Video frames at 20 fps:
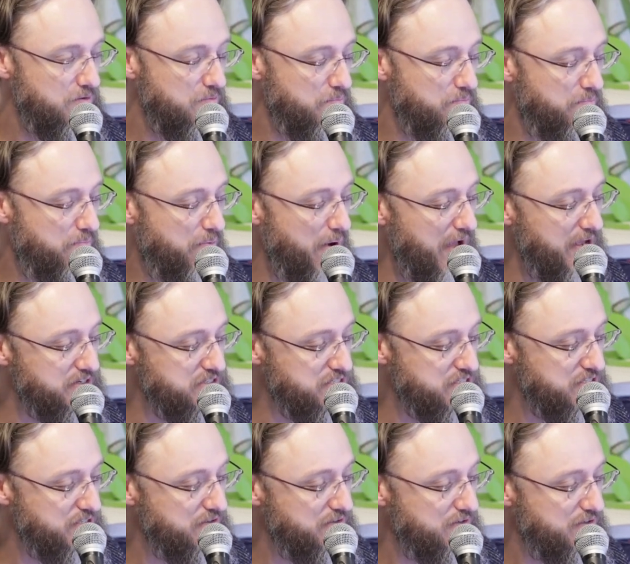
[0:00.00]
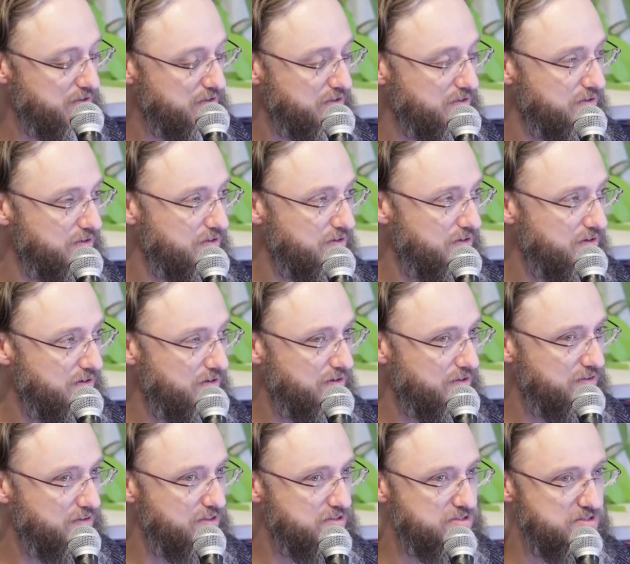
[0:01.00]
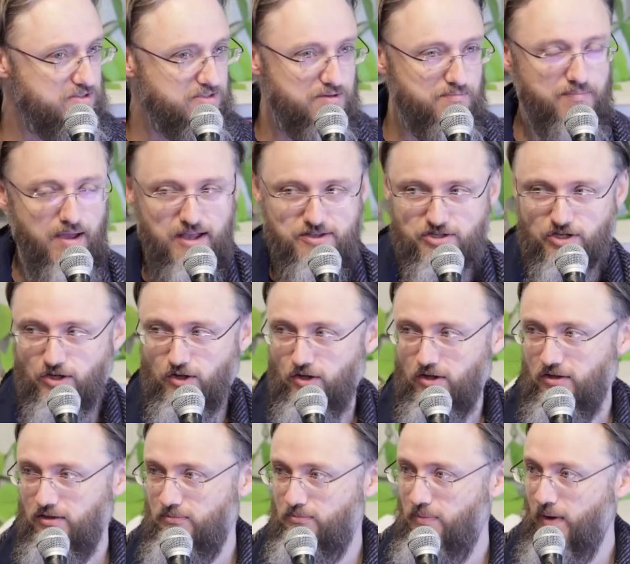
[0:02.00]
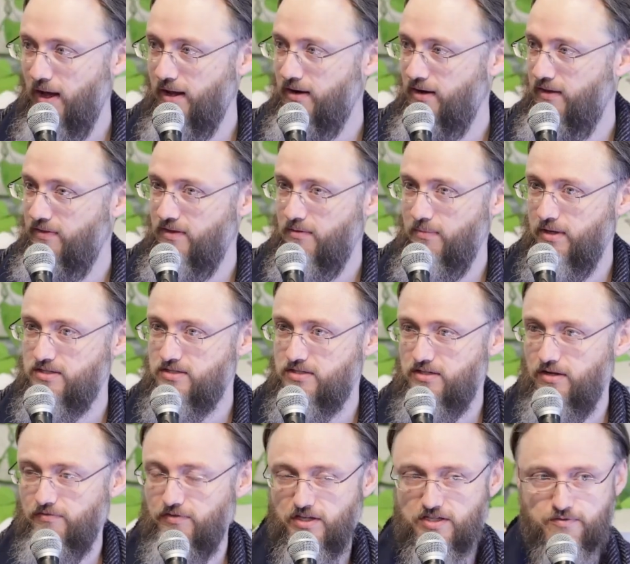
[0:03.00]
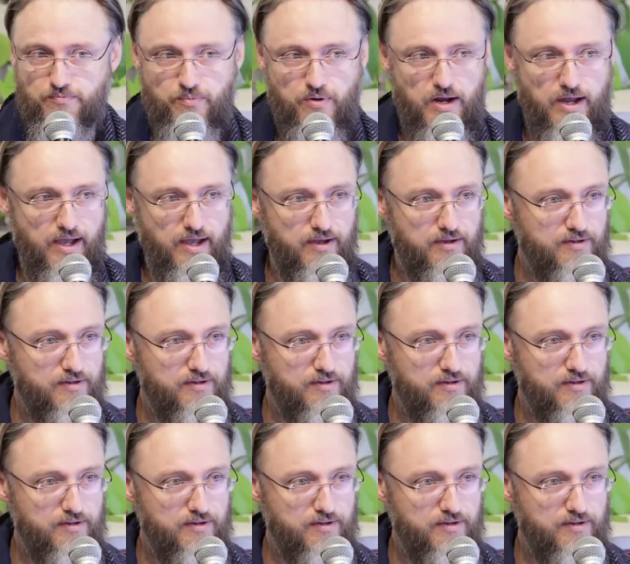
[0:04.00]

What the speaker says: But, this is the magical but in the midst of this prayer,